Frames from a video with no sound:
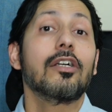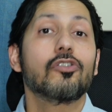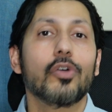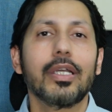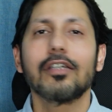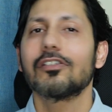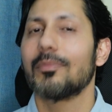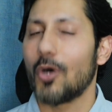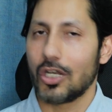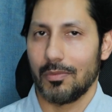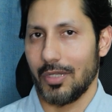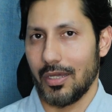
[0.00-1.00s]
So here's the
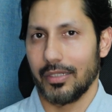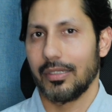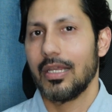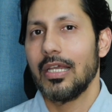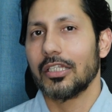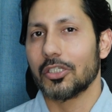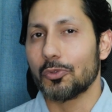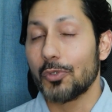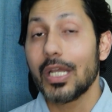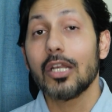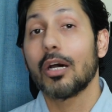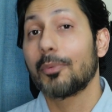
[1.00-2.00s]
bottom line. The
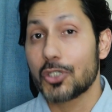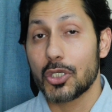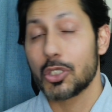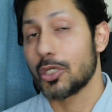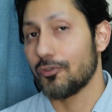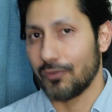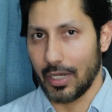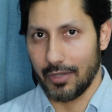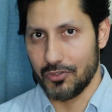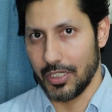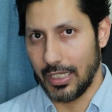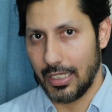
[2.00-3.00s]
real opportunity of
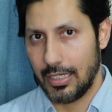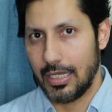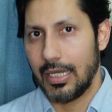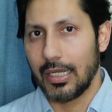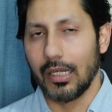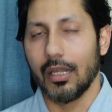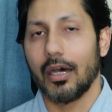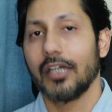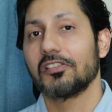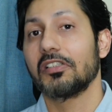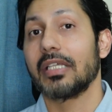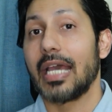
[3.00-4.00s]
5G
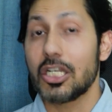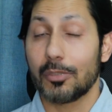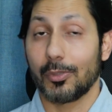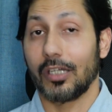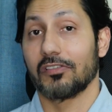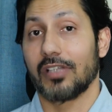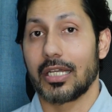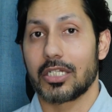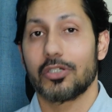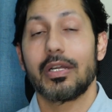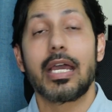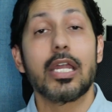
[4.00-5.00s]
lies in the enterprise
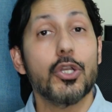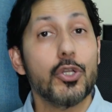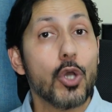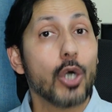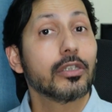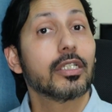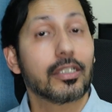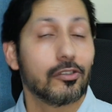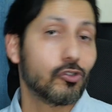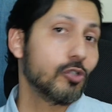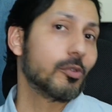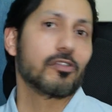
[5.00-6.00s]
sector and not the
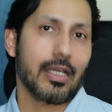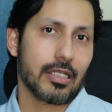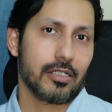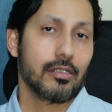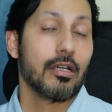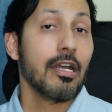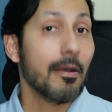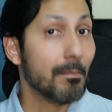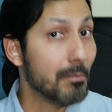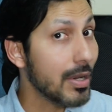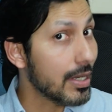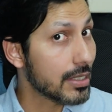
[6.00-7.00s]
consumer sector.
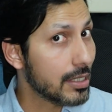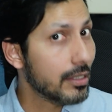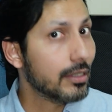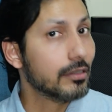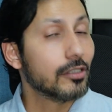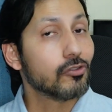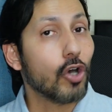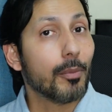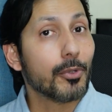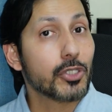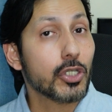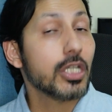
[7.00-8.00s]
But this
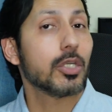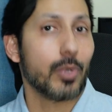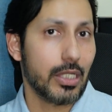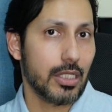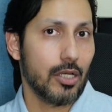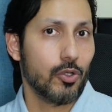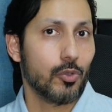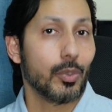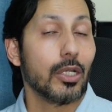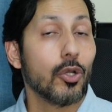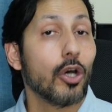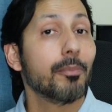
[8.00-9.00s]
opportunity window
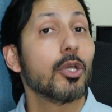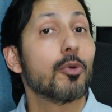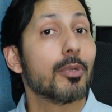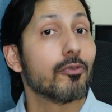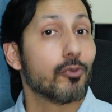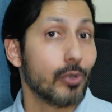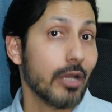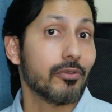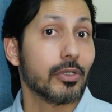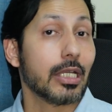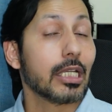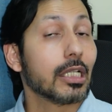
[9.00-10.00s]
will not be open
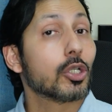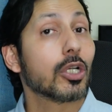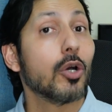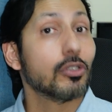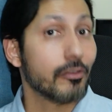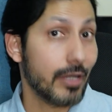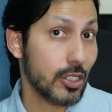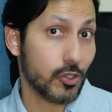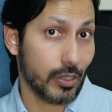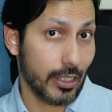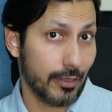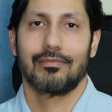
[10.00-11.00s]
forever. It'll close
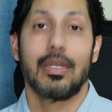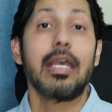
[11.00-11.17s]
eventually.